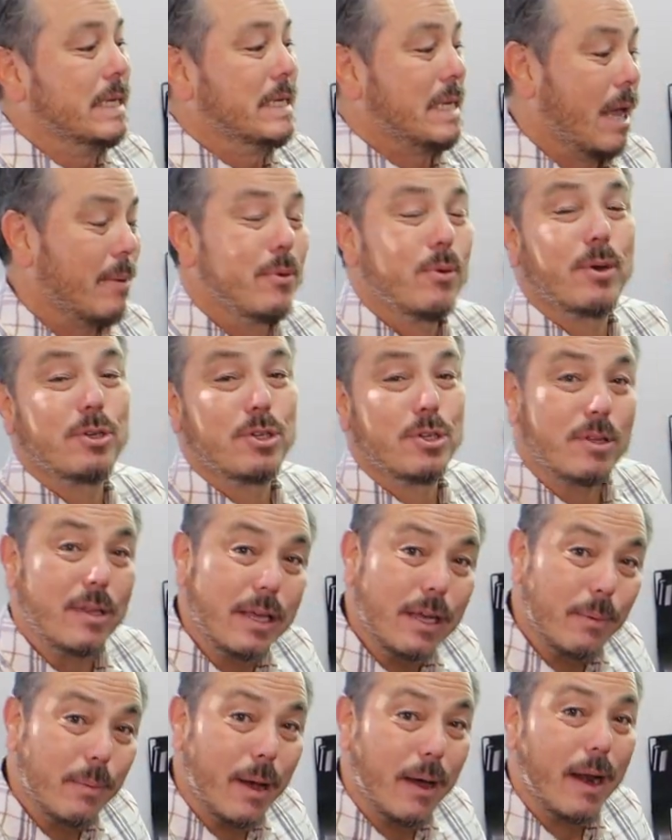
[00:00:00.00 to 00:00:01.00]
Tell me what you
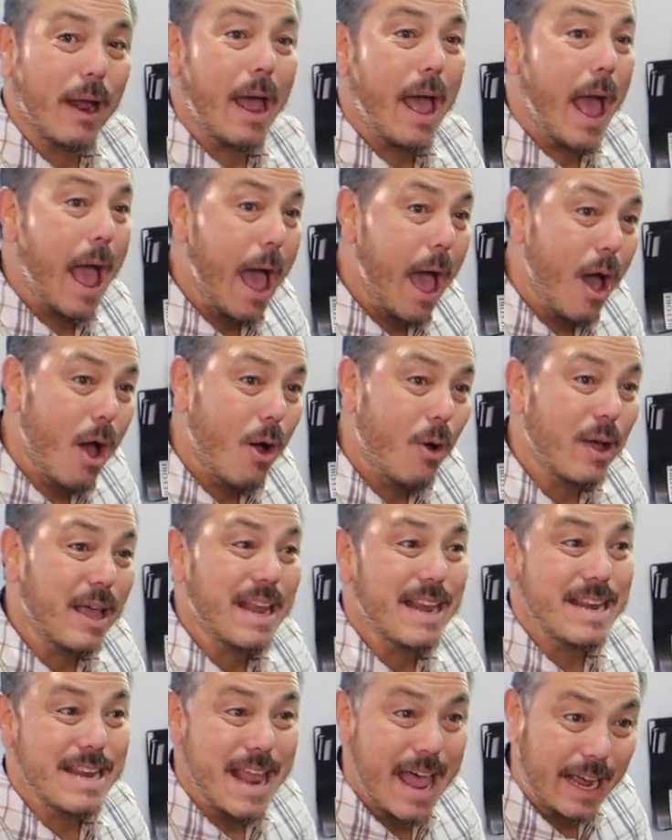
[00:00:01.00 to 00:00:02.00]
think about how
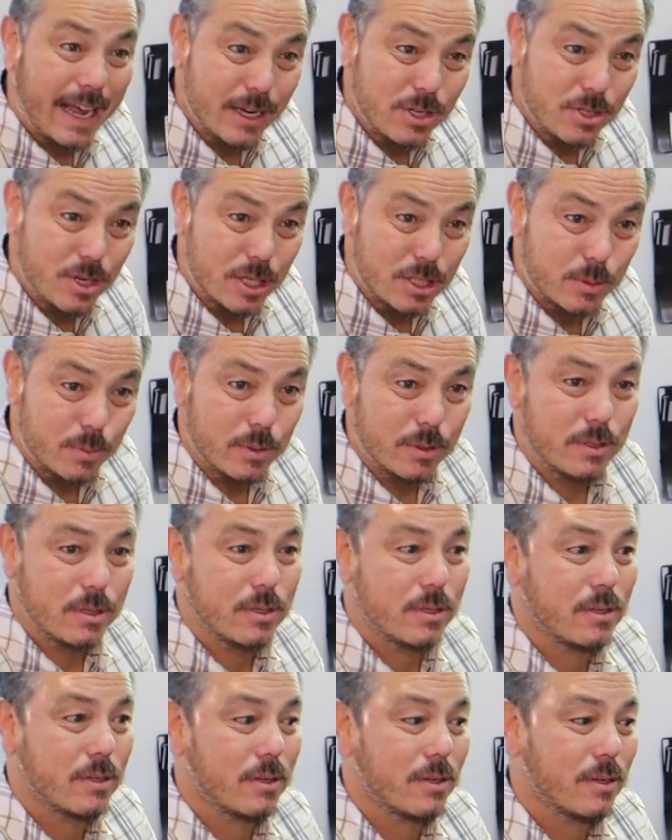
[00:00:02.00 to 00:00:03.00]
a neck
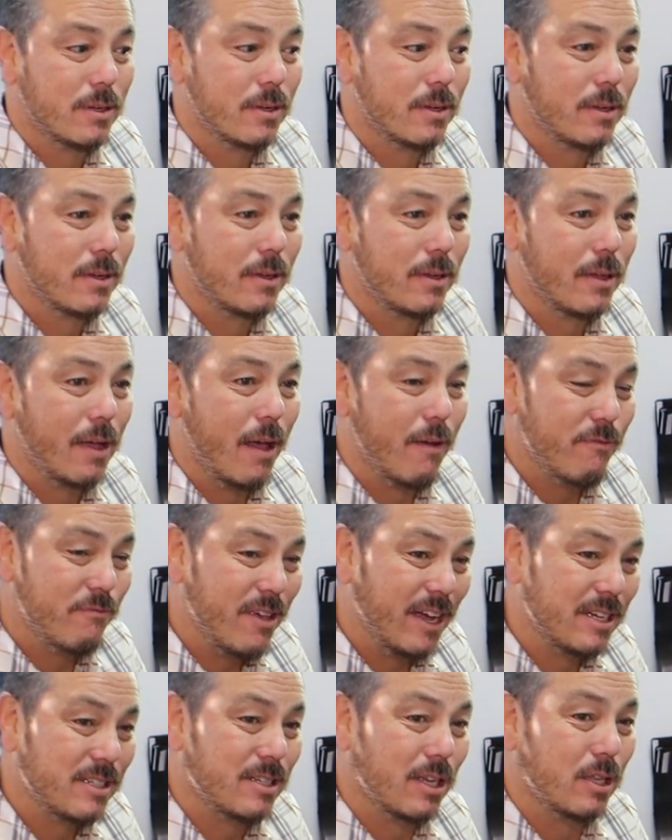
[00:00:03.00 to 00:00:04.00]
adjustment
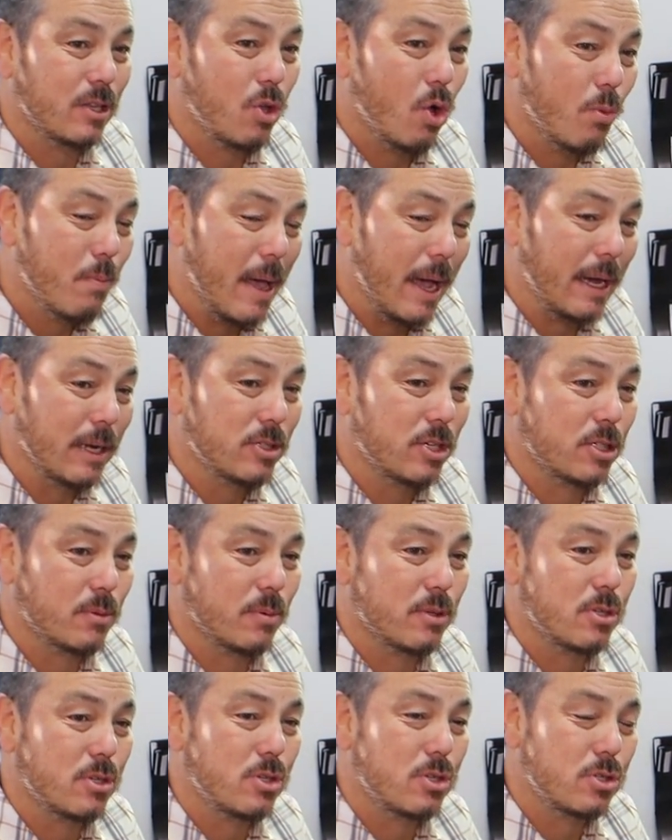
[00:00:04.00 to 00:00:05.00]
affects a low back
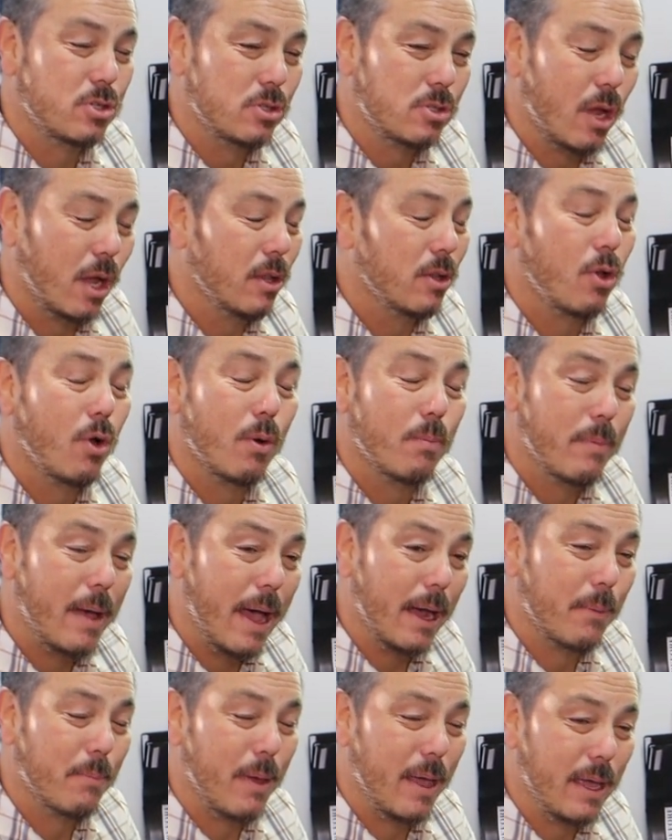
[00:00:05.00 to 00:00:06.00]
adjustment, a low
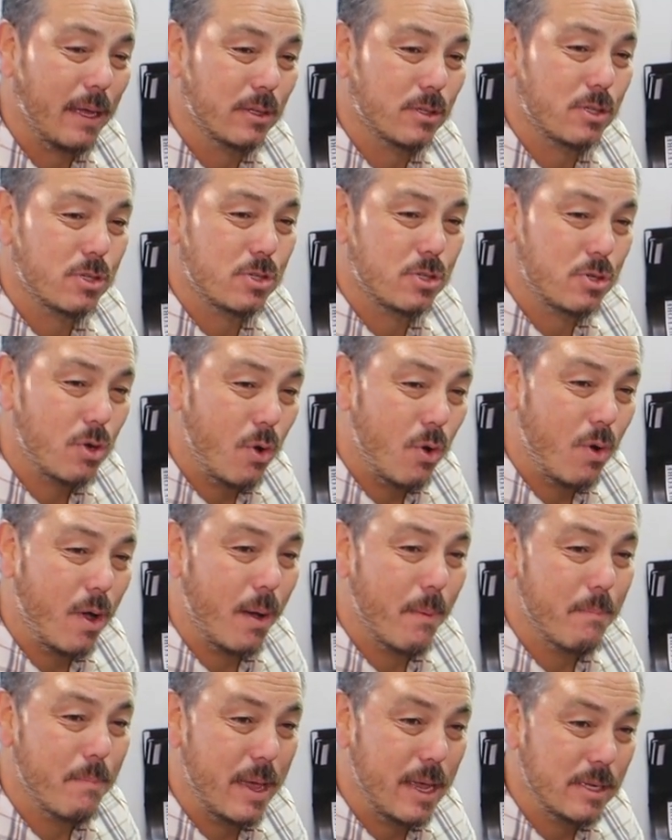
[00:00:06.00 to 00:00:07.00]
back pain so
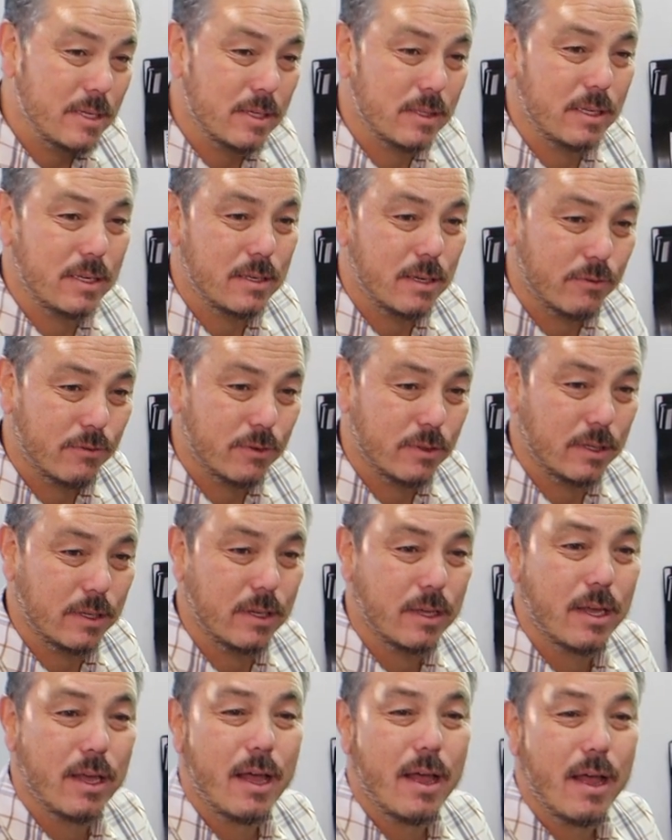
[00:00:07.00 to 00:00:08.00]
amazingly
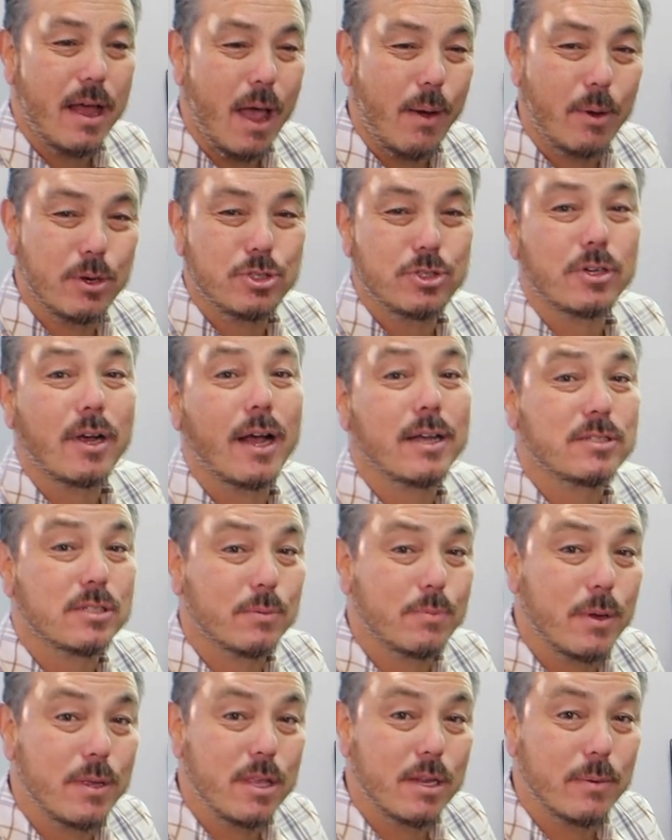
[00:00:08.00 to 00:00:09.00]
differently. I want your guys'
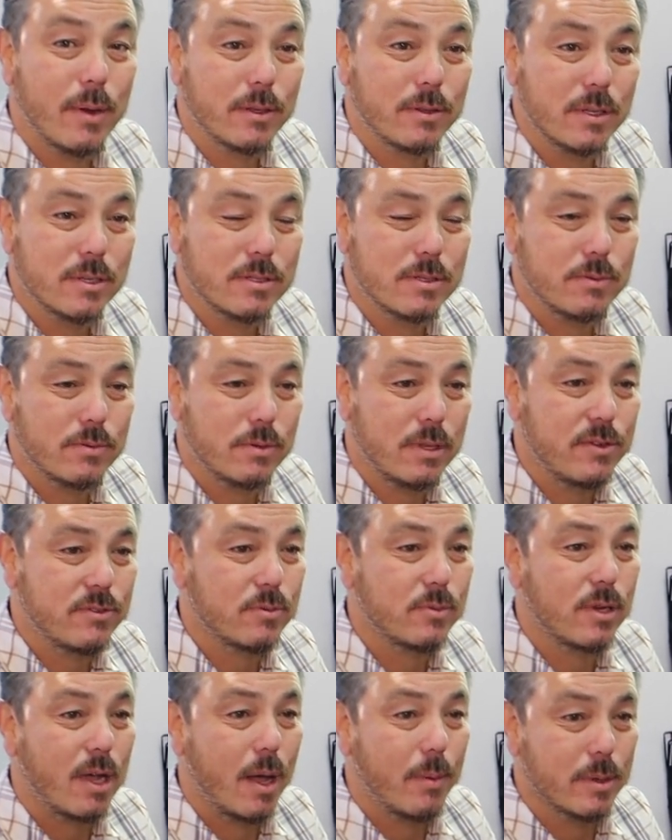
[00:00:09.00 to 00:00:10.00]
opinion about this. Leave
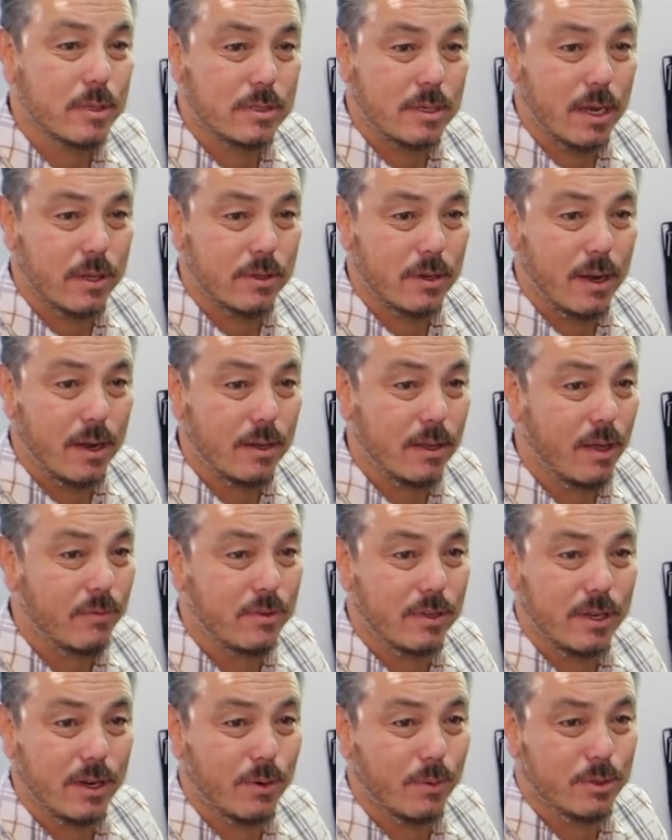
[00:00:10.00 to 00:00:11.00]
some comments down there. I'd
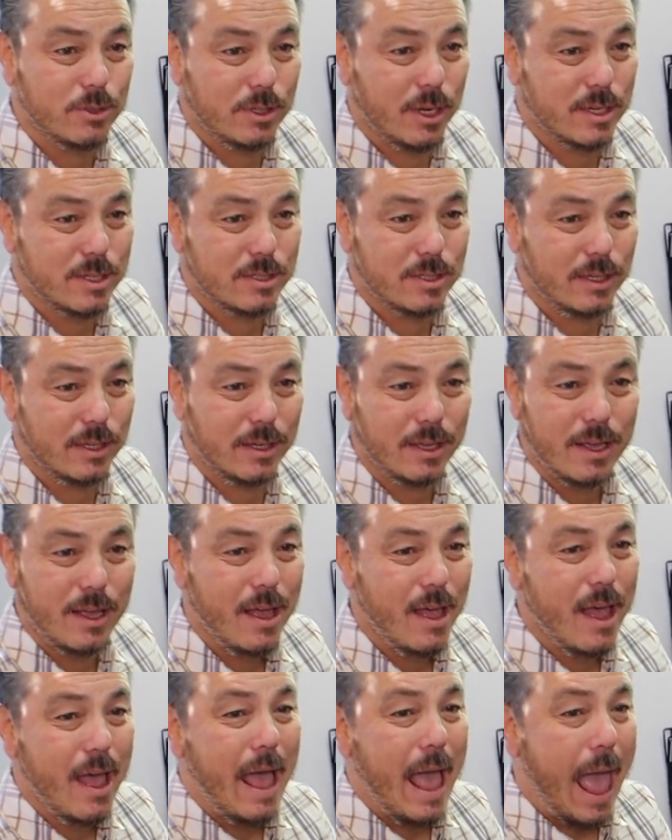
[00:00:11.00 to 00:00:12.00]
love to hear what you guys think.
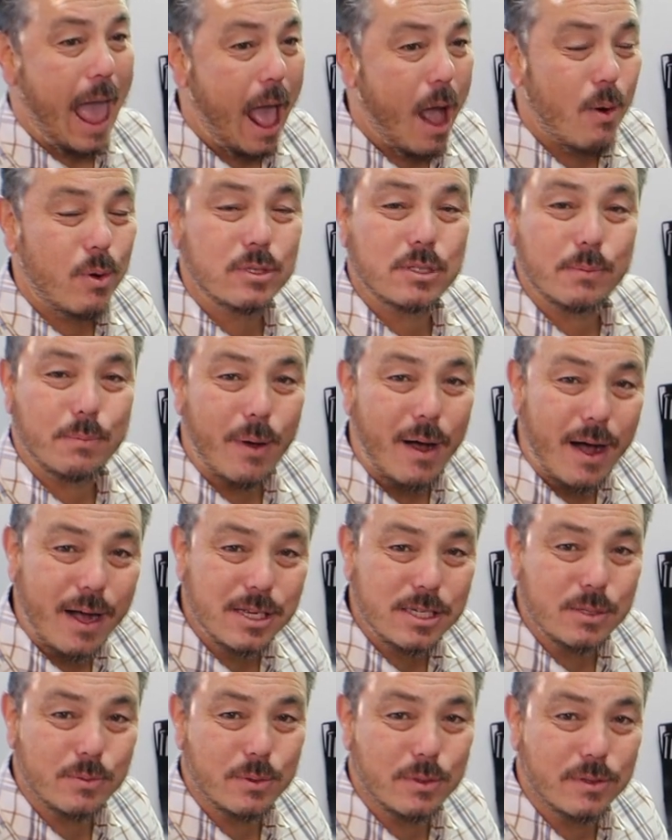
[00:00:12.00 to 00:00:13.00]
How is it
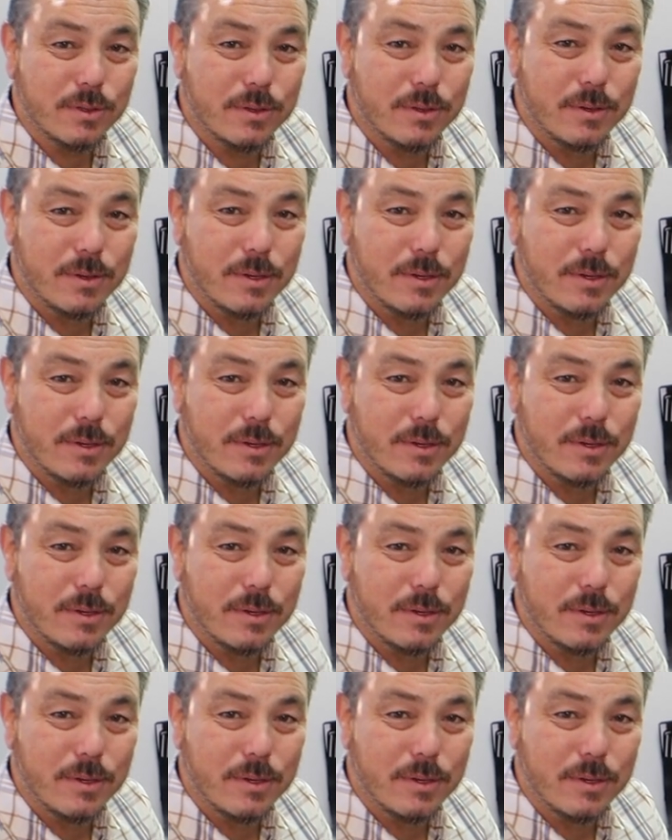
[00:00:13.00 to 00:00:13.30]
possible?